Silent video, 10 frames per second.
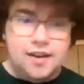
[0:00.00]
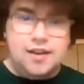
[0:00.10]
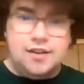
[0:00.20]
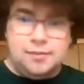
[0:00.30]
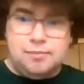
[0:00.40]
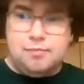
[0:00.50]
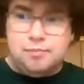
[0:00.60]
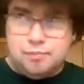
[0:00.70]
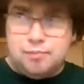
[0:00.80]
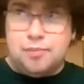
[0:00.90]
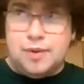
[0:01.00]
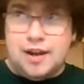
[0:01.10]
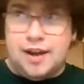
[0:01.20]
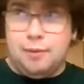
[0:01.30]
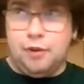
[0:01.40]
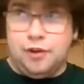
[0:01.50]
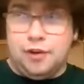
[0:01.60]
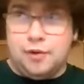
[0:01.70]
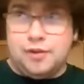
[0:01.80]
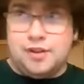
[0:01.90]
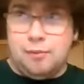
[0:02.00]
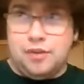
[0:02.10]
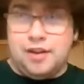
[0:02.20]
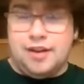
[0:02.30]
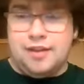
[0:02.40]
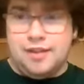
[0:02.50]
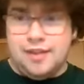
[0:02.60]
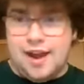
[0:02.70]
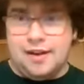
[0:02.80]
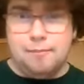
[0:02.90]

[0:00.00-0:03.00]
is being able to do something that